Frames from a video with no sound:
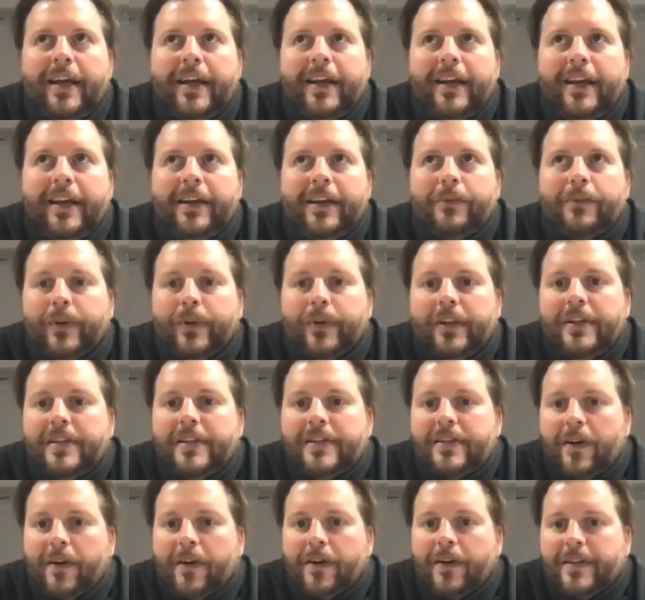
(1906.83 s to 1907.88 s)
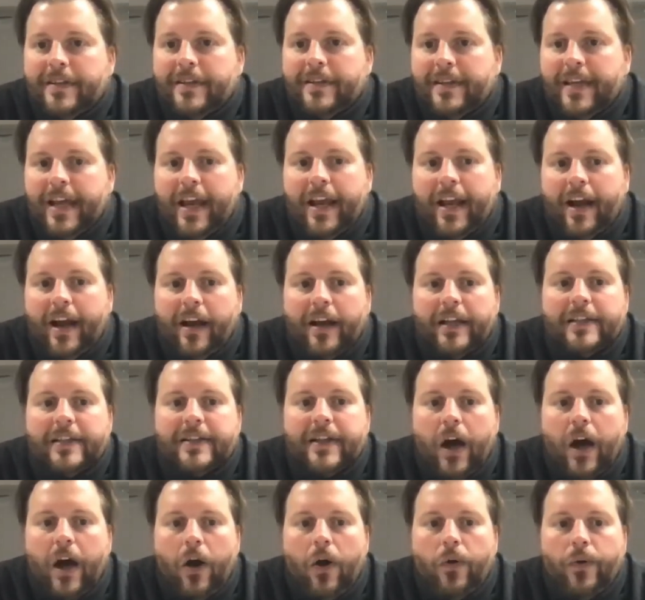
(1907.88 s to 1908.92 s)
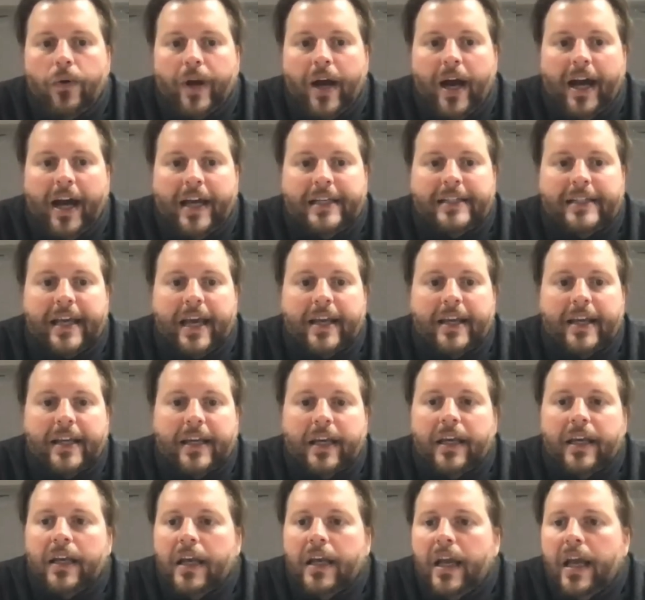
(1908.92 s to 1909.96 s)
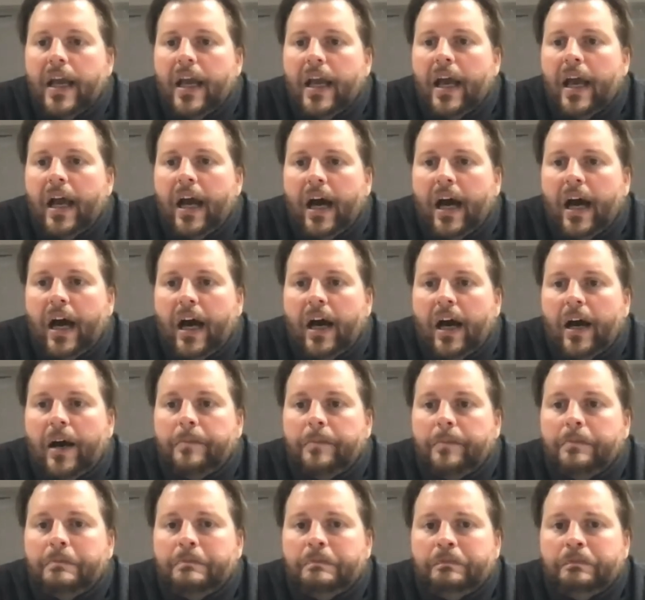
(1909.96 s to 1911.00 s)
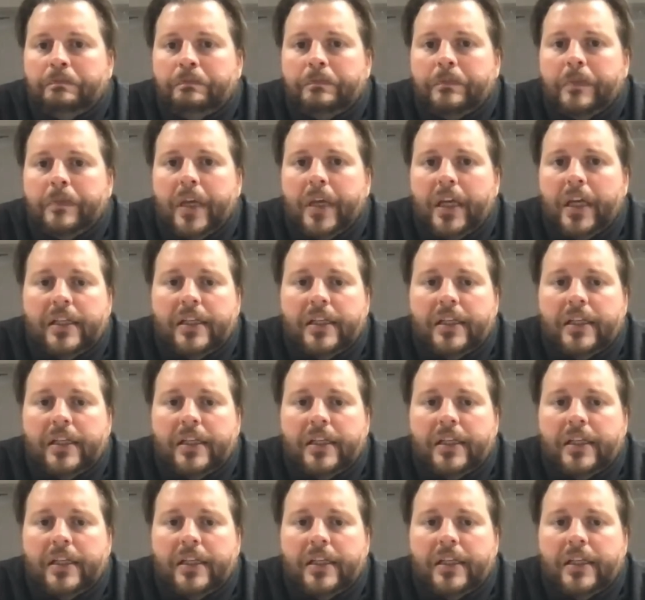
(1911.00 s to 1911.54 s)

it really starts to take on its own identity. Um, in